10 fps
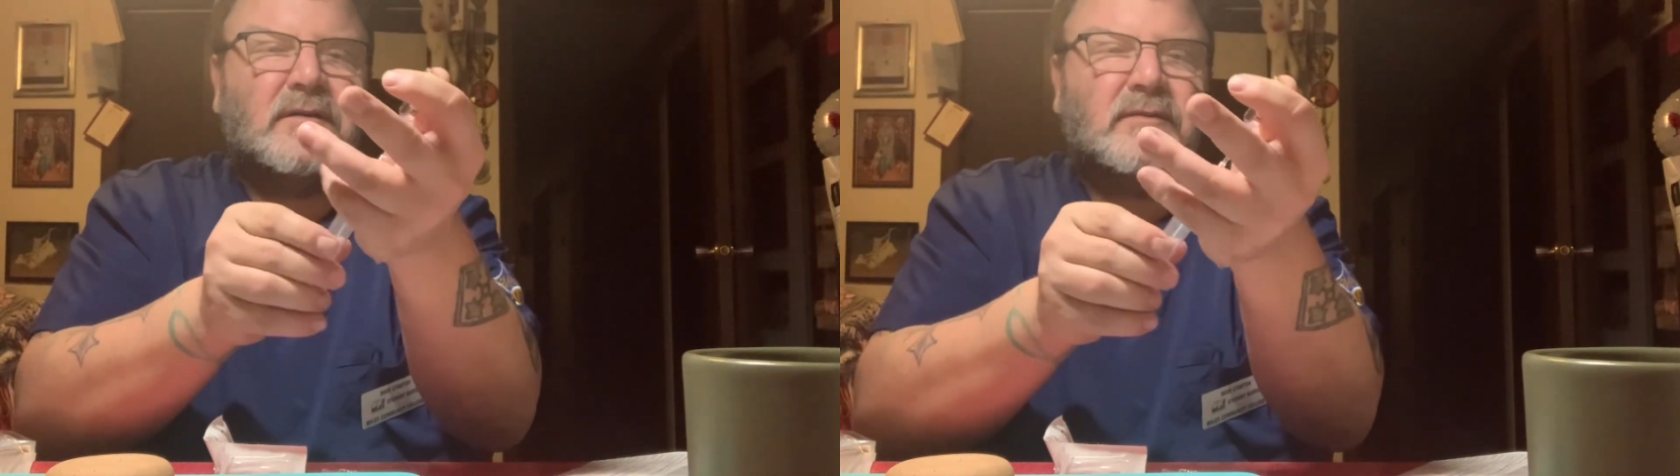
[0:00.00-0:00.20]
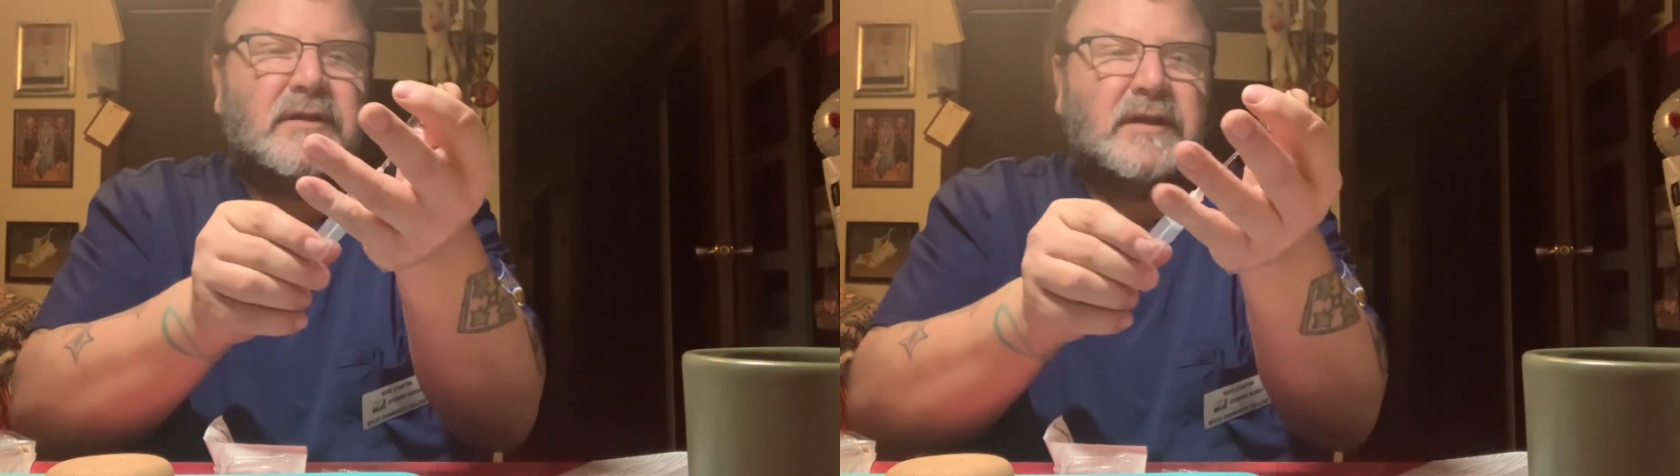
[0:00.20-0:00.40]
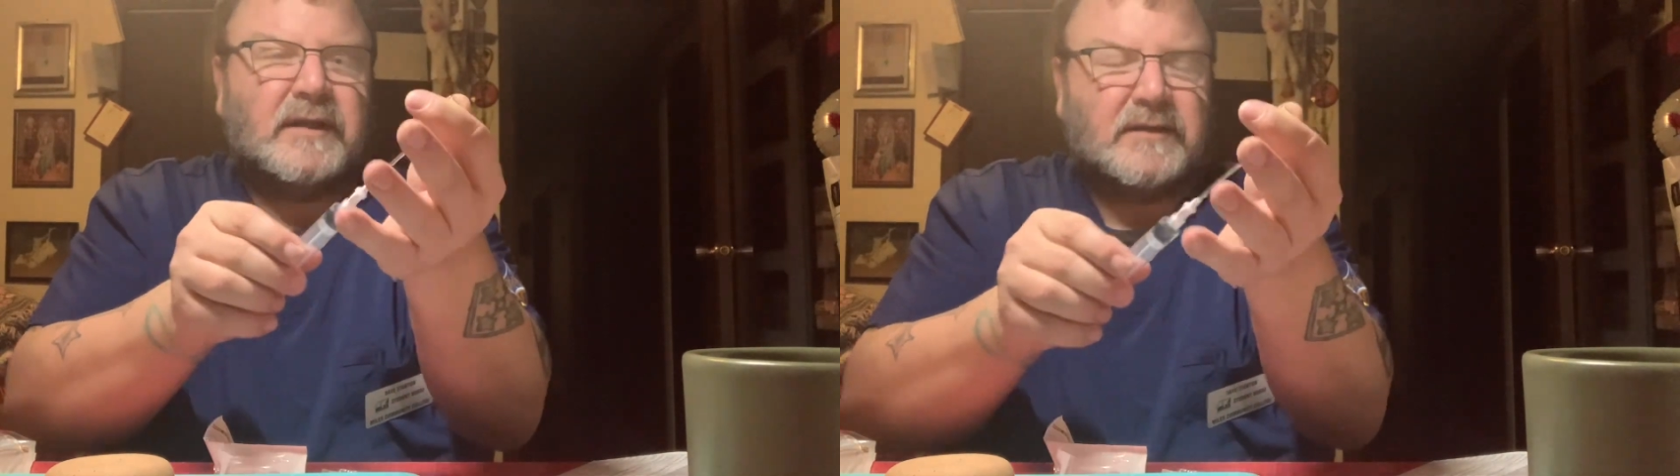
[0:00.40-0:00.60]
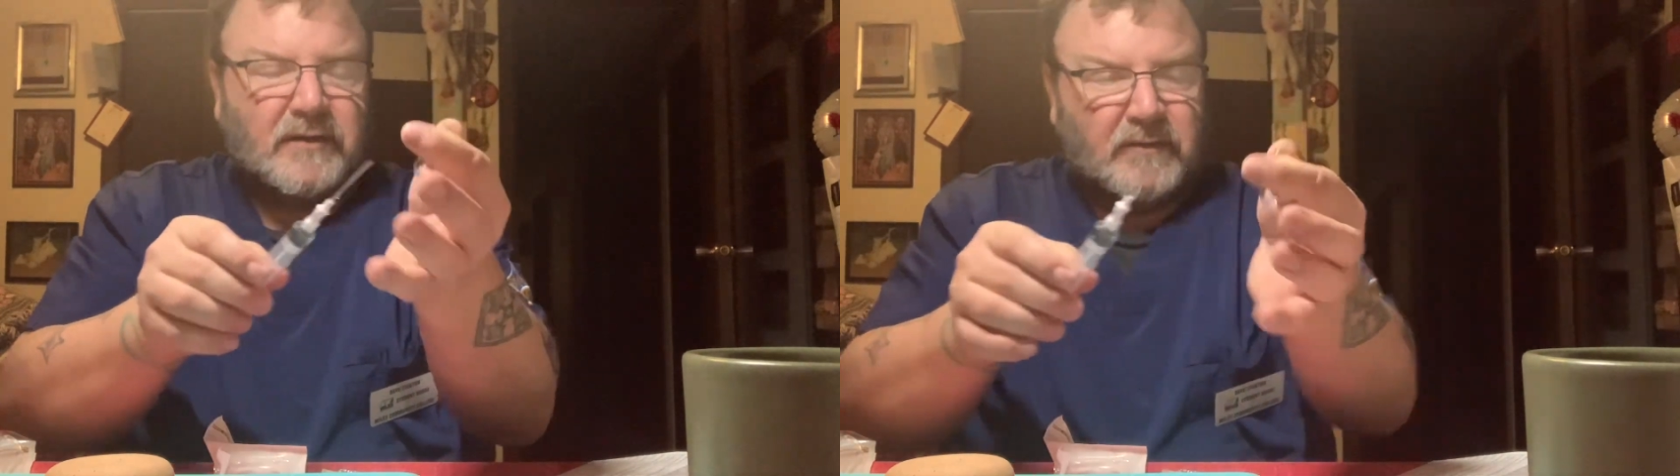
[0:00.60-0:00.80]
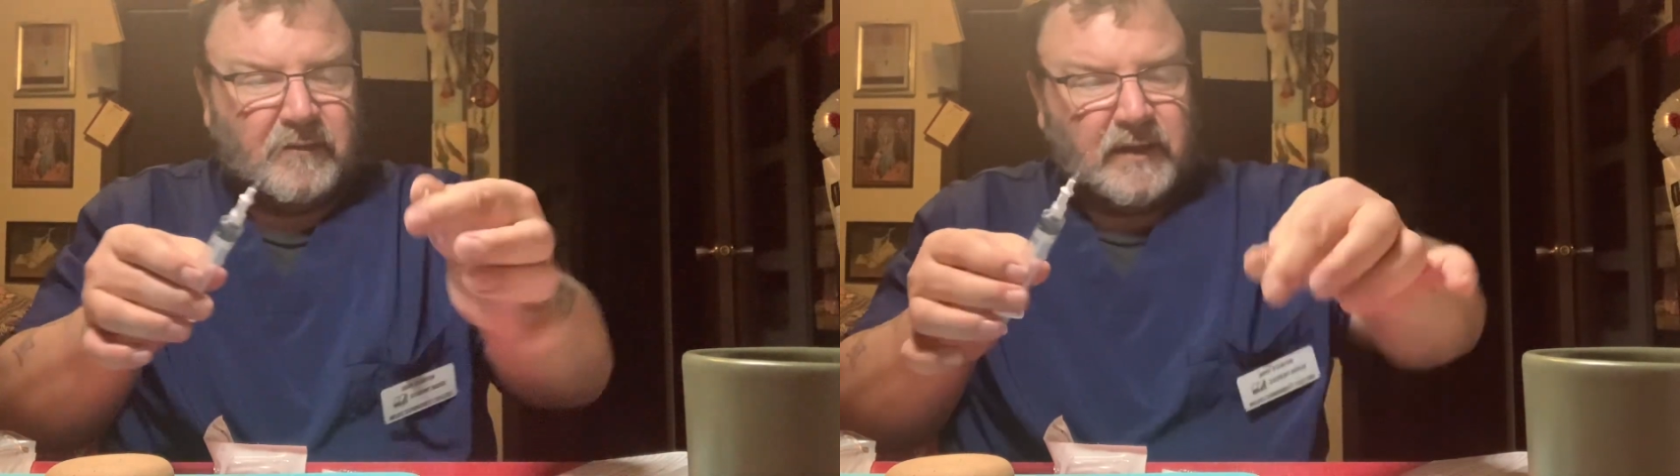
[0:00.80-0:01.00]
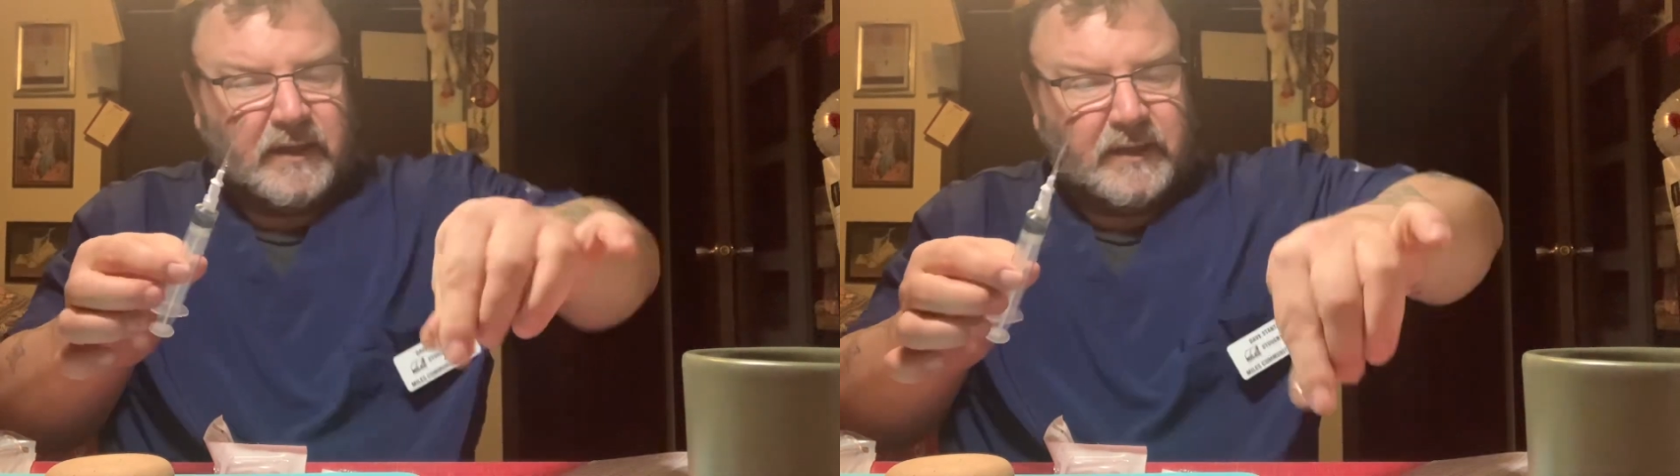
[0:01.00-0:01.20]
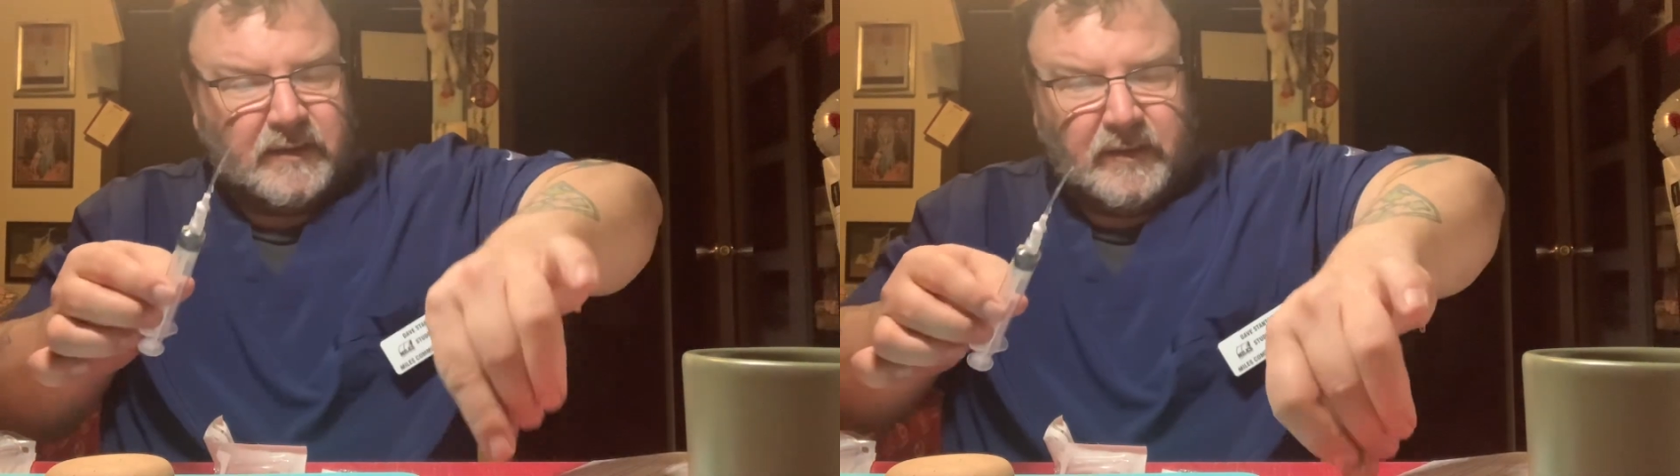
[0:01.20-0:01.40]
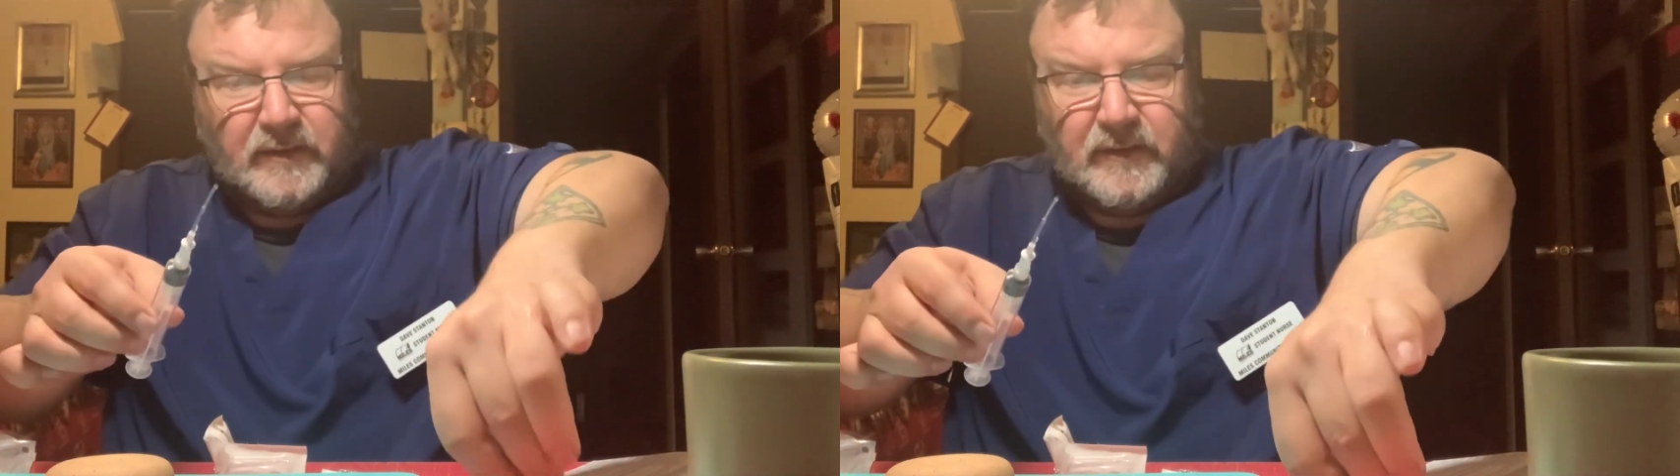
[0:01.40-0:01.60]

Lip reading: but that's all right.